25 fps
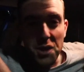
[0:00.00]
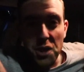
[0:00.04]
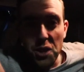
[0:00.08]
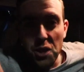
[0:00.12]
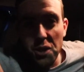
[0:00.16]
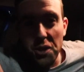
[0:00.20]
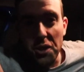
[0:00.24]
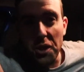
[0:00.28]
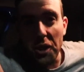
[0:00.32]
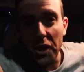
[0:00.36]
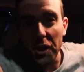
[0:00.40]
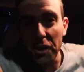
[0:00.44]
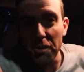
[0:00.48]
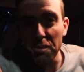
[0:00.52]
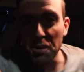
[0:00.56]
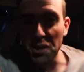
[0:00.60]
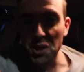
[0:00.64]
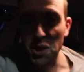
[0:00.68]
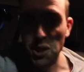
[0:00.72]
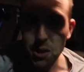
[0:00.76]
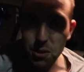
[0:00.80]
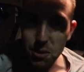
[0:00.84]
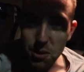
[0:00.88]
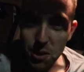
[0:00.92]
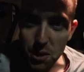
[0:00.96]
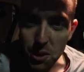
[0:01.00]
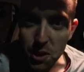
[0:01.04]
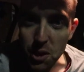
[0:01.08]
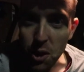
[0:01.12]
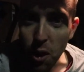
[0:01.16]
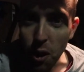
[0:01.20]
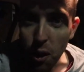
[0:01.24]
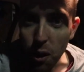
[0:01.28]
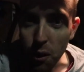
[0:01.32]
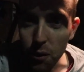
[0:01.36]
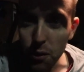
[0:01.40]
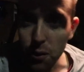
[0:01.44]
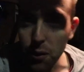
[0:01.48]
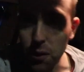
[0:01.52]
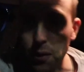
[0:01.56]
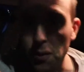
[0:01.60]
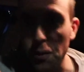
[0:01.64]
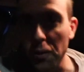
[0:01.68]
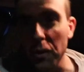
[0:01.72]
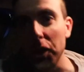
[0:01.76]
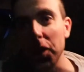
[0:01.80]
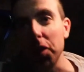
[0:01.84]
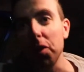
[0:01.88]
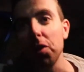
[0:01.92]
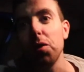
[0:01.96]
still got a pursuitous cough,
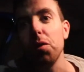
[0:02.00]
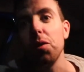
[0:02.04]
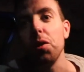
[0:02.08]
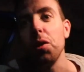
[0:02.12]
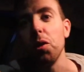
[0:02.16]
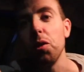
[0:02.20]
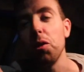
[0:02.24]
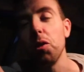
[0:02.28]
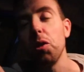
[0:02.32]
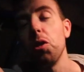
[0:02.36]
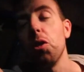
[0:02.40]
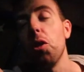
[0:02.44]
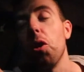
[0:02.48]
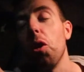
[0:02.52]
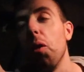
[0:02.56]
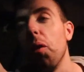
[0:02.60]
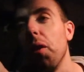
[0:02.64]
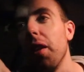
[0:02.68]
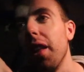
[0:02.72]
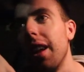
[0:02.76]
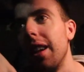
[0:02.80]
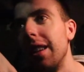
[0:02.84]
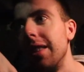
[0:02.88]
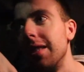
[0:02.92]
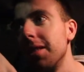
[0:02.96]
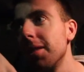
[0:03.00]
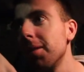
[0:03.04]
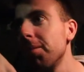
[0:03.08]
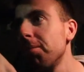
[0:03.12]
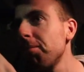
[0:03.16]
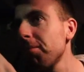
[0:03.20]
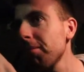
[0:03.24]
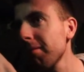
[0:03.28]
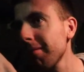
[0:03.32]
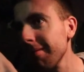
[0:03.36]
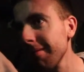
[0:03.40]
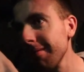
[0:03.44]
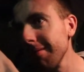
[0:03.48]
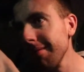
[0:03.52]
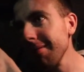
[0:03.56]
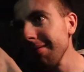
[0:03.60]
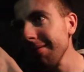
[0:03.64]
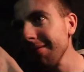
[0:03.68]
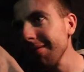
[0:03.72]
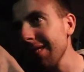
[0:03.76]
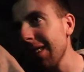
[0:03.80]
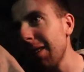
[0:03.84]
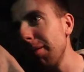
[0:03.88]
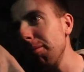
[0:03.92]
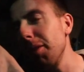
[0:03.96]
which, for those of you who don't know what that is,
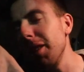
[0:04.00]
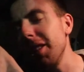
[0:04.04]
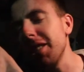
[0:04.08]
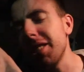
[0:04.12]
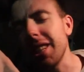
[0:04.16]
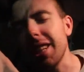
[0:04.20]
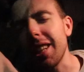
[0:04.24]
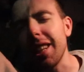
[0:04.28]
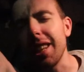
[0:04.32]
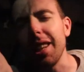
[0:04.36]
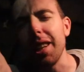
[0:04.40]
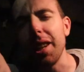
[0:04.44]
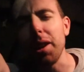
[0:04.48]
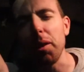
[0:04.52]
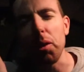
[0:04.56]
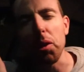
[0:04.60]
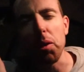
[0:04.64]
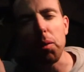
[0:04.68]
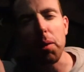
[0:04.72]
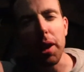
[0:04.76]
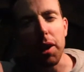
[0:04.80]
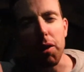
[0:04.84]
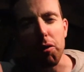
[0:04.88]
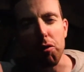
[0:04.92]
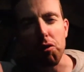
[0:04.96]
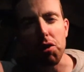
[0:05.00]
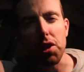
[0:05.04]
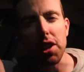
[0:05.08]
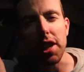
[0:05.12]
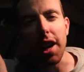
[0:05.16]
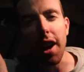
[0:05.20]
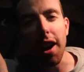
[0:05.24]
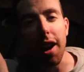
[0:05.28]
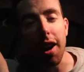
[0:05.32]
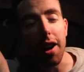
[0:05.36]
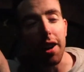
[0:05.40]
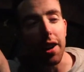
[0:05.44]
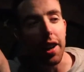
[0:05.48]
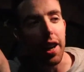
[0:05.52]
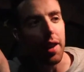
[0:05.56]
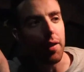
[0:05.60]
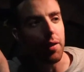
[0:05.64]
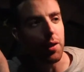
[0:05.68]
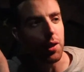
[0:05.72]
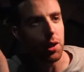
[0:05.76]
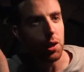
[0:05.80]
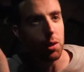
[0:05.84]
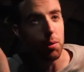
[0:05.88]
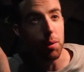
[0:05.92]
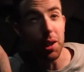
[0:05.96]
basically, like, when you make a really hard
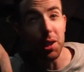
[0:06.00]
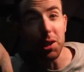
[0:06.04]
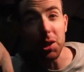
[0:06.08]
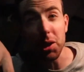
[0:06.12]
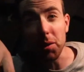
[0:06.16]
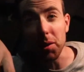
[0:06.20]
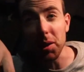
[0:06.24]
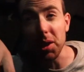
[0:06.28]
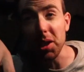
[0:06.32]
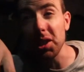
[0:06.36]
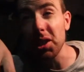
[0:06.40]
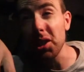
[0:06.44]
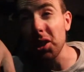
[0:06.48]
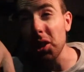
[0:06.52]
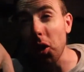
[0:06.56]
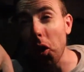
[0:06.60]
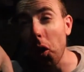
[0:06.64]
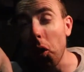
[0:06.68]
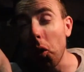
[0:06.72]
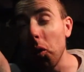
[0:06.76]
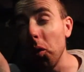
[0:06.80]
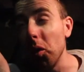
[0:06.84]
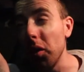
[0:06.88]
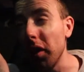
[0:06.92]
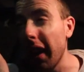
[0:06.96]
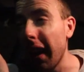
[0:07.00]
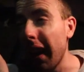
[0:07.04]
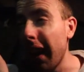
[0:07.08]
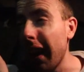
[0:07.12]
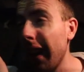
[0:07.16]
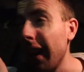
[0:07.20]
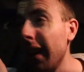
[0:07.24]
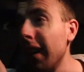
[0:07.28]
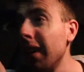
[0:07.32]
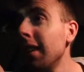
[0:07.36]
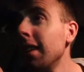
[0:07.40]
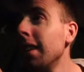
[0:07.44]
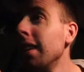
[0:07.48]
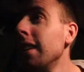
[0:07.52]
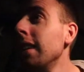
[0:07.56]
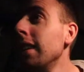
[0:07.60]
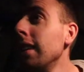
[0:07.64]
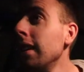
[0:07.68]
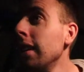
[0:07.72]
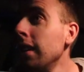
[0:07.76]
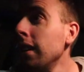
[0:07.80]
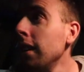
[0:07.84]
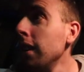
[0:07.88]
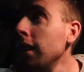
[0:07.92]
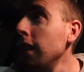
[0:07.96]
effort, especially when it's cold air,
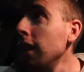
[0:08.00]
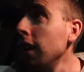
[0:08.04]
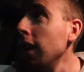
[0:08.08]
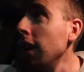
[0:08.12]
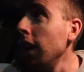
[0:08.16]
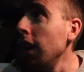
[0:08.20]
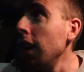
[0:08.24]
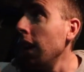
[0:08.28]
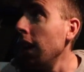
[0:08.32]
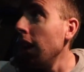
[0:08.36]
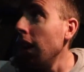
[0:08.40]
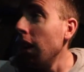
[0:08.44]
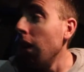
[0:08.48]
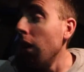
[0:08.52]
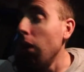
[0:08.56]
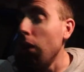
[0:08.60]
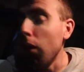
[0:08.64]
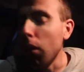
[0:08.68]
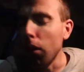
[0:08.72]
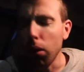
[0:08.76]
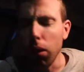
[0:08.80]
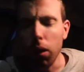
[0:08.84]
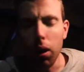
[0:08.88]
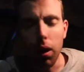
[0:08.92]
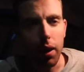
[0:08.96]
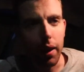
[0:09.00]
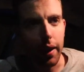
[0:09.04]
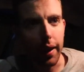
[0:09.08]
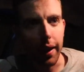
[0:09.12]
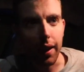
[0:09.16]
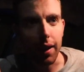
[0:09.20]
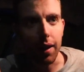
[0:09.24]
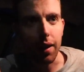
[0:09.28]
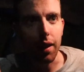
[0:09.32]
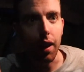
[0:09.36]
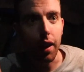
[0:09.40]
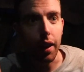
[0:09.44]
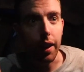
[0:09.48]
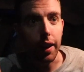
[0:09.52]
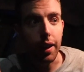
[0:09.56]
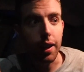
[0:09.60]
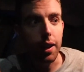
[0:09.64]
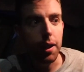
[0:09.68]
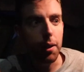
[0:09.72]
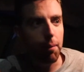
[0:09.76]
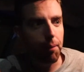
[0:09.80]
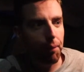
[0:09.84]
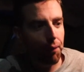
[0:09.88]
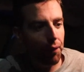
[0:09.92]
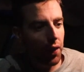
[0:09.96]
it can,
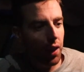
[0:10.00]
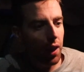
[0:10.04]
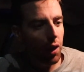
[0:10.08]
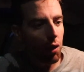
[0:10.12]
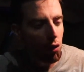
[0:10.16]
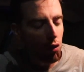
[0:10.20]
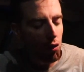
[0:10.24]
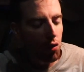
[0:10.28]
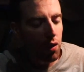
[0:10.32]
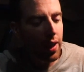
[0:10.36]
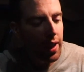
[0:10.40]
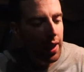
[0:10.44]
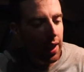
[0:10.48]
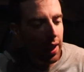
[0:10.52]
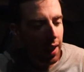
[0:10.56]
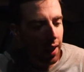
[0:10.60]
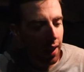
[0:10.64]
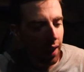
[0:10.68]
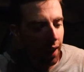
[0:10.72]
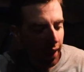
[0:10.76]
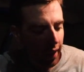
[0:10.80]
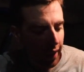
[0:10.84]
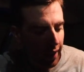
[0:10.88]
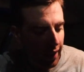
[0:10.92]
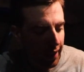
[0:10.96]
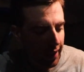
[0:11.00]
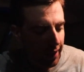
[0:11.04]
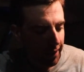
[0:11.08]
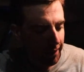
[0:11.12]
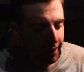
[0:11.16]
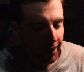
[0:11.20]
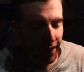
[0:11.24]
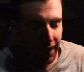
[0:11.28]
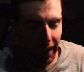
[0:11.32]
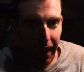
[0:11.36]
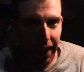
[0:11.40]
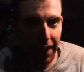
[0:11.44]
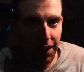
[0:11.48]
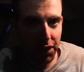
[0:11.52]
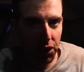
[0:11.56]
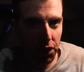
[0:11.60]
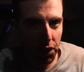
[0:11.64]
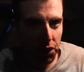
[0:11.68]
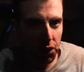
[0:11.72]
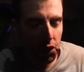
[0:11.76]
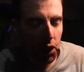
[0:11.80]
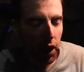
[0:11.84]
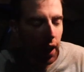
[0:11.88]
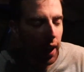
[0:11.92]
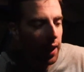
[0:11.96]
like, really, like, get to
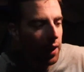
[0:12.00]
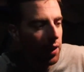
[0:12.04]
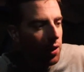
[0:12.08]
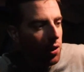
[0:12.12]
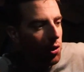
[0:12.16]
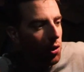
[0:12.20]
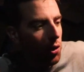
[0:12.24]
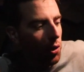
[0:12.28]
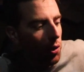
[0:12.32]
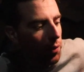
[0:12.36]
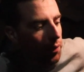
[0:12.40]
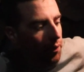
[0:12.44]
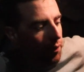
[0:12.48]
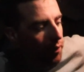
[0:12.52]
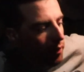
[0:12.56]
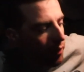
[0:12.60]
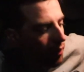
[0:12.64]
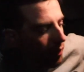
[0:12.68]
your chest. So,